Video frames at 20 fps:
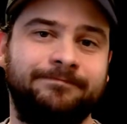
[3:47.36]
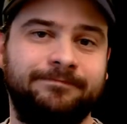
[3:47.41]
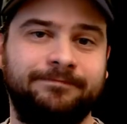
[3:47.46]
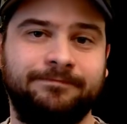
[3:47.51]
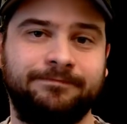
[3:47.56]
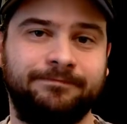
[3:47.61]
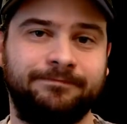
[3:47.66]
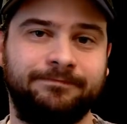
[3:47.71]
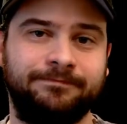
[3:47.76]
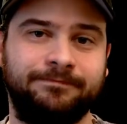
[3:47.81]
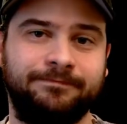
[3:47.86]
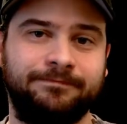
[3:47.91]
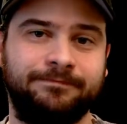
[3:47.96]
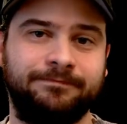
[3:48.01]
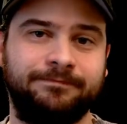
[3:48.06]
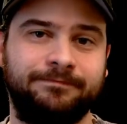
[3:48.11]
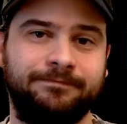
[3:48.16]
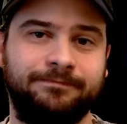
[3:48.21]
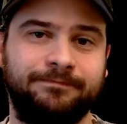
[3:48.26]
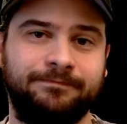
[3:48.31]

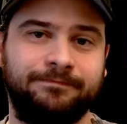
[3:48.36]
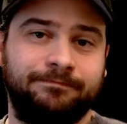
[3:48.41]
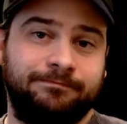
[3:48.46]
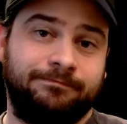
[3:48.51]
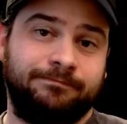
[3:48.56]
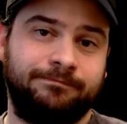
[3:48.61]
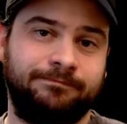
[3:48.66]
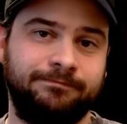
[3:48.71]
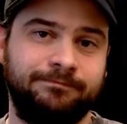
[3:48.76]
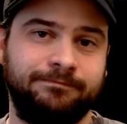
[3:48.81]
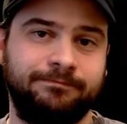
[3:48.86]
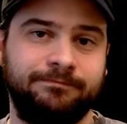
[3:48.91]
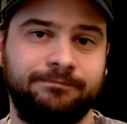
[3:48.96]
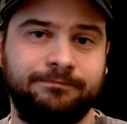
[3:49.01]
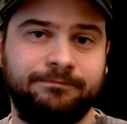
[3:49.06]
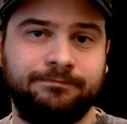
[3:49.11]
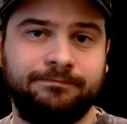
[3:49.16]
(no one is talking)